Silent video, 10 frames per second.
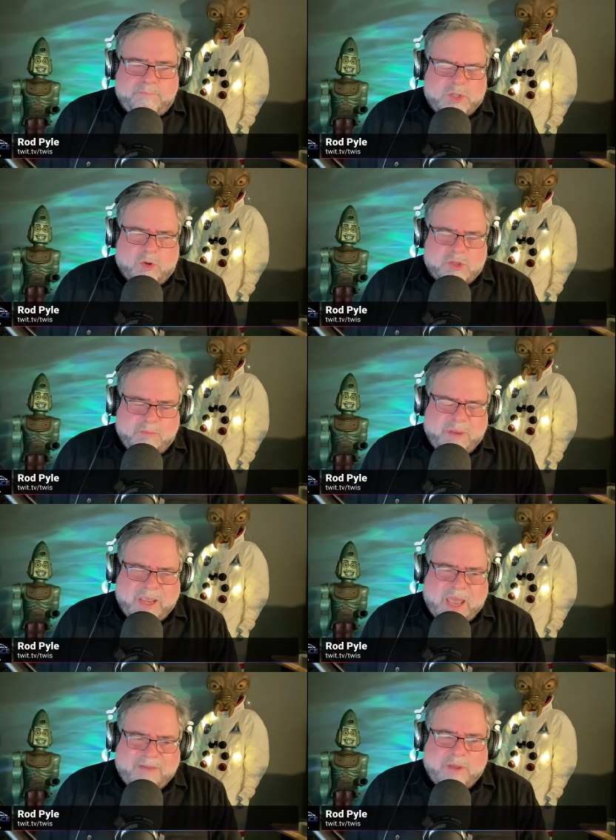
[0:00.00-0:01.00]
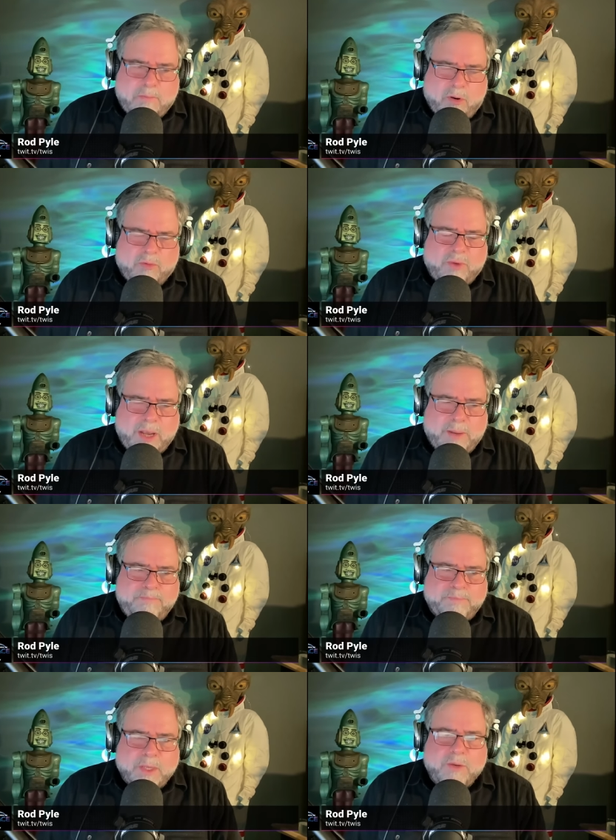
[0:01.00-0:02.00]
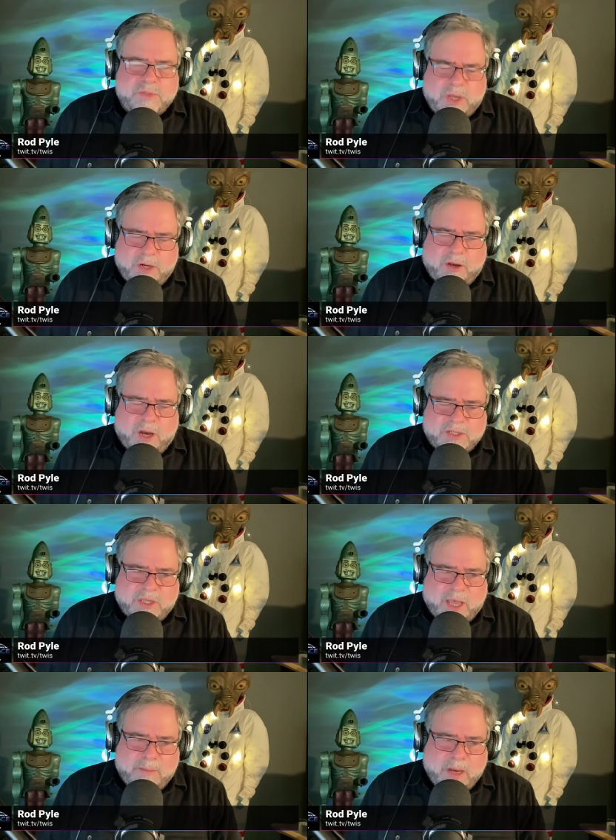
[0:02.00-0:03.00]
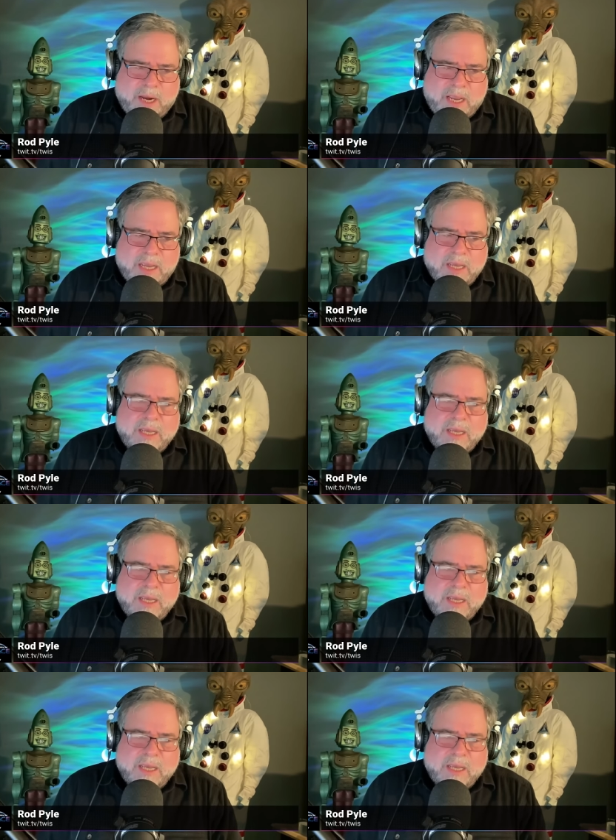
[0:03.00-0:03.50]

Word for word: So it was a big, heavy program. It was going to cost a lot of money.